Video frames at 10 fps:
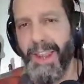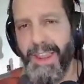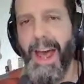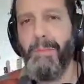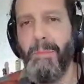
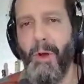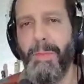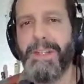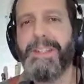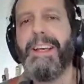that
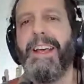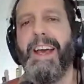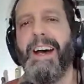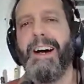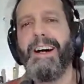moment.
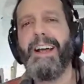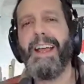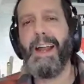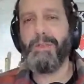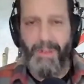Uh, and
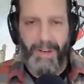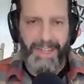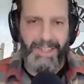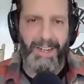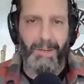I was very
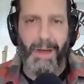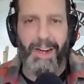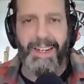excited about it.